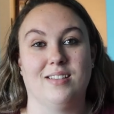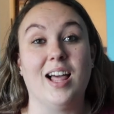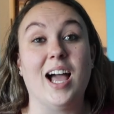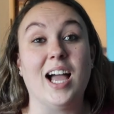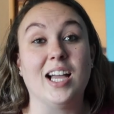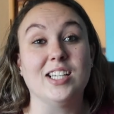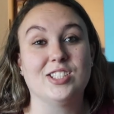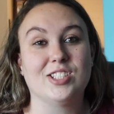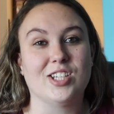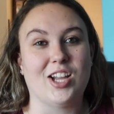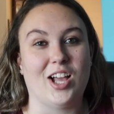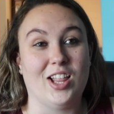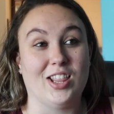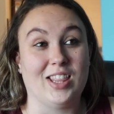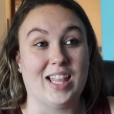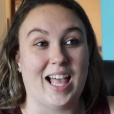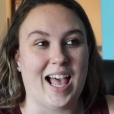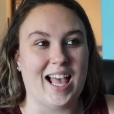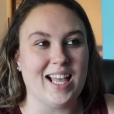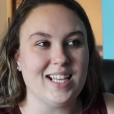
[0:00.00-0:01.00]
Lush a
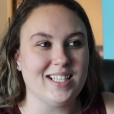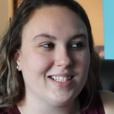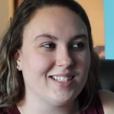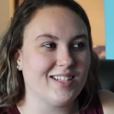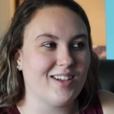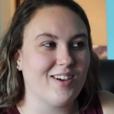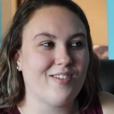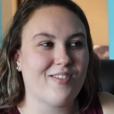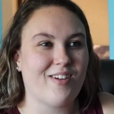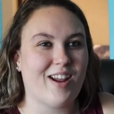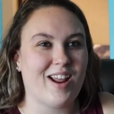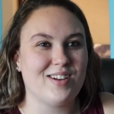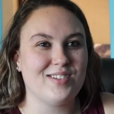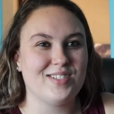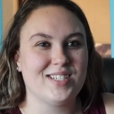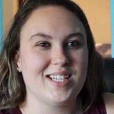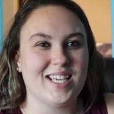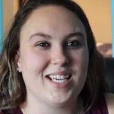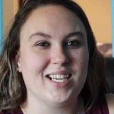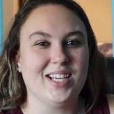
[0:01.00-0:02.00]
lot
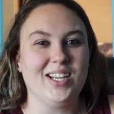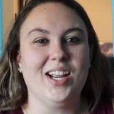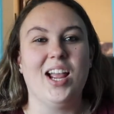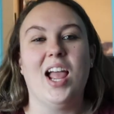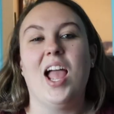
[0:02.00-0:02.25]
around here.